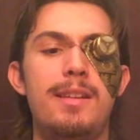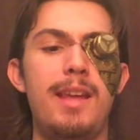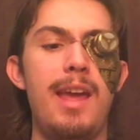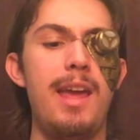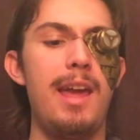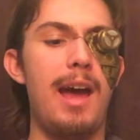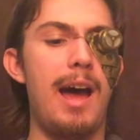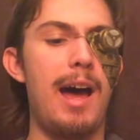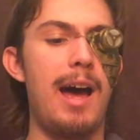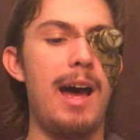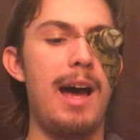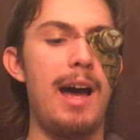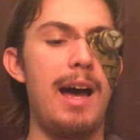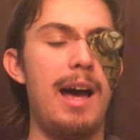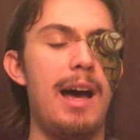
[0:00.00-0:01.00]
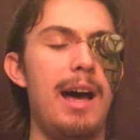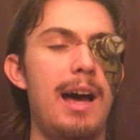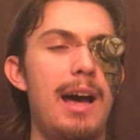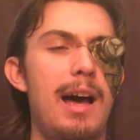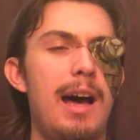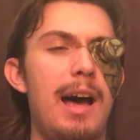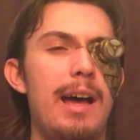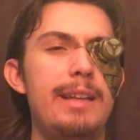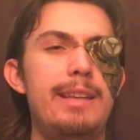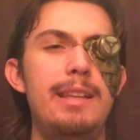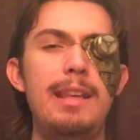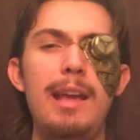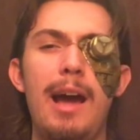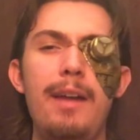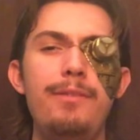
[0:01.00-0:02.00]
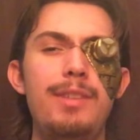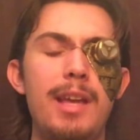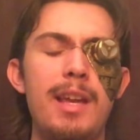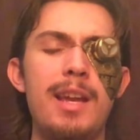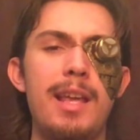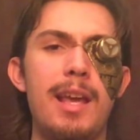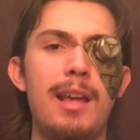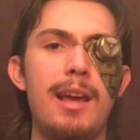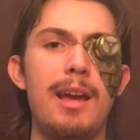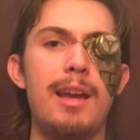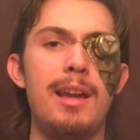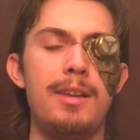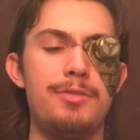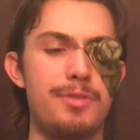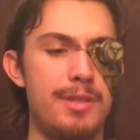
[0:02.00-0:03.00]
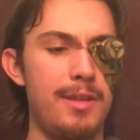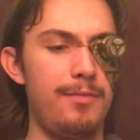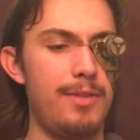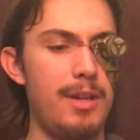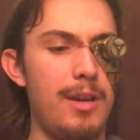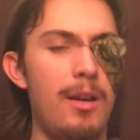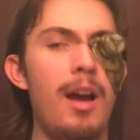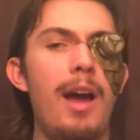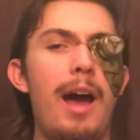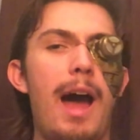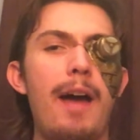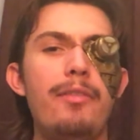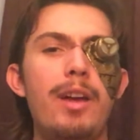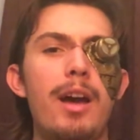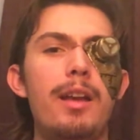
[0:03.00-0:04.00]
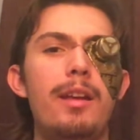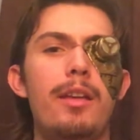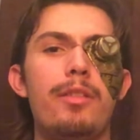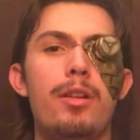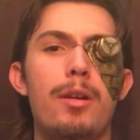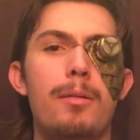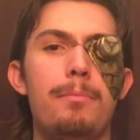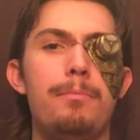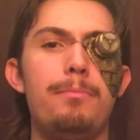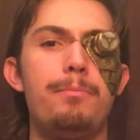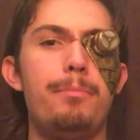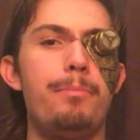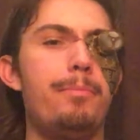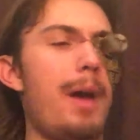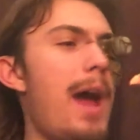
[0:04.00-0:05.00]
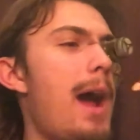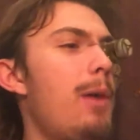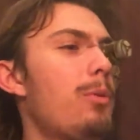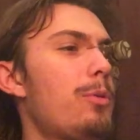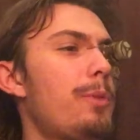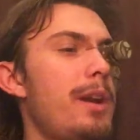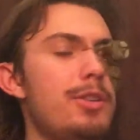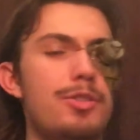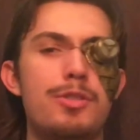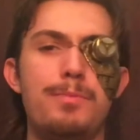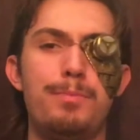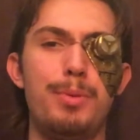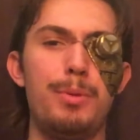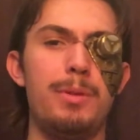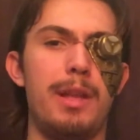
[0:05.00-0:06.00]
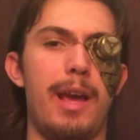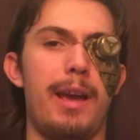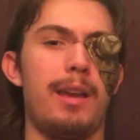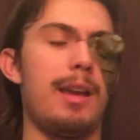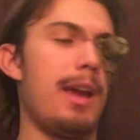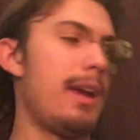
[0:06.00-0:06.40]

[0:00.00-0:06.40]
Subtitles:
today, I've yet again got an interesting video. I've got another Power Rangers bootleg